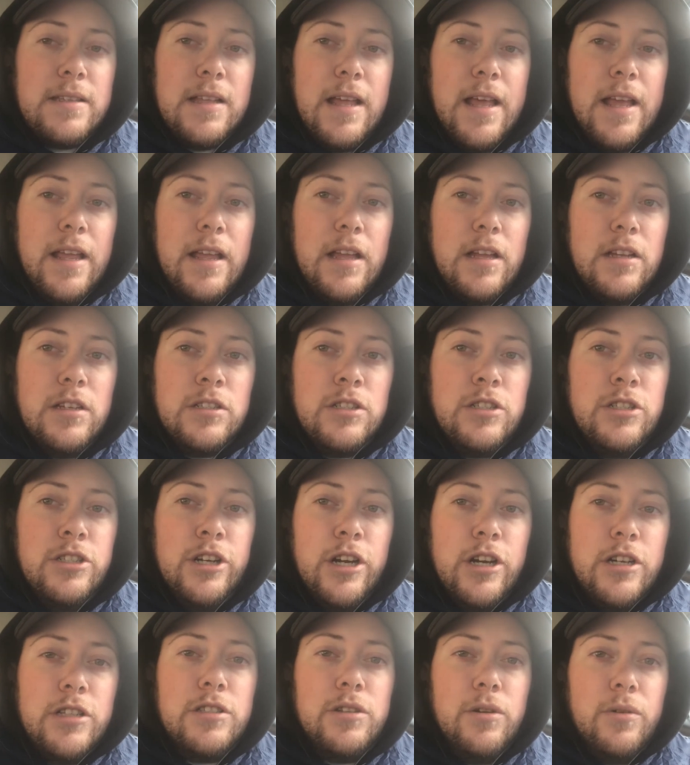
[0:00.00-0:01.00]
like
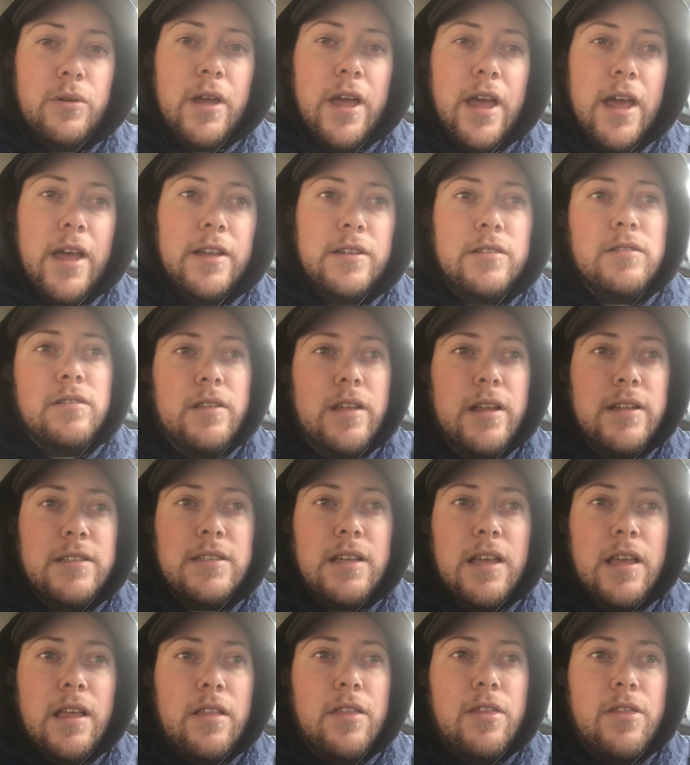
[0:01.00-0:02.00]
just okay. So that's
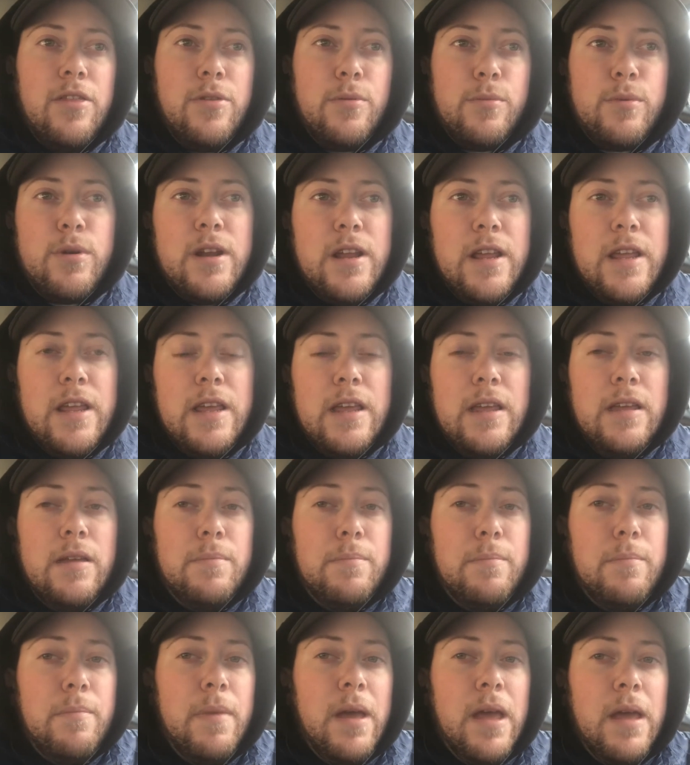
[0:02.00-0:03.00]
like 3,
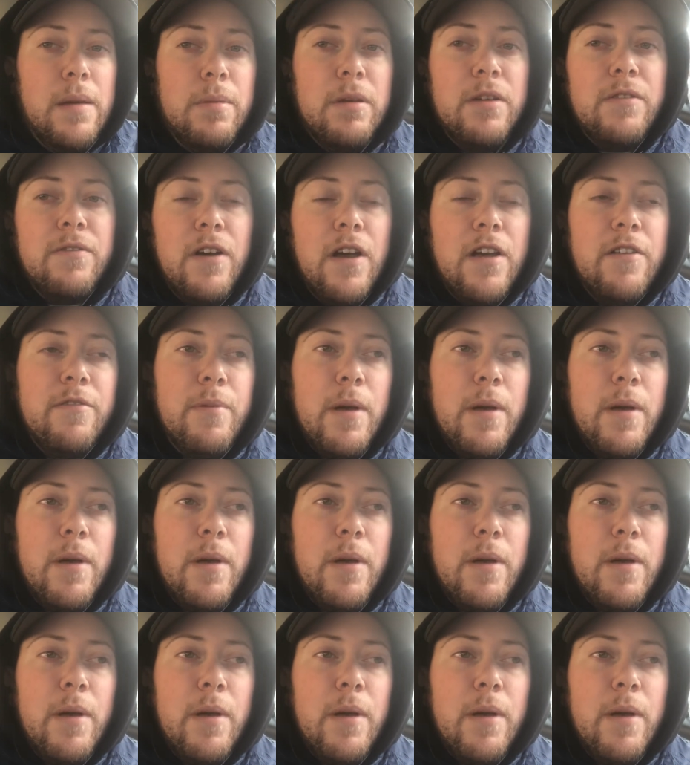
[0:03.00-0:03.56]
maybe 5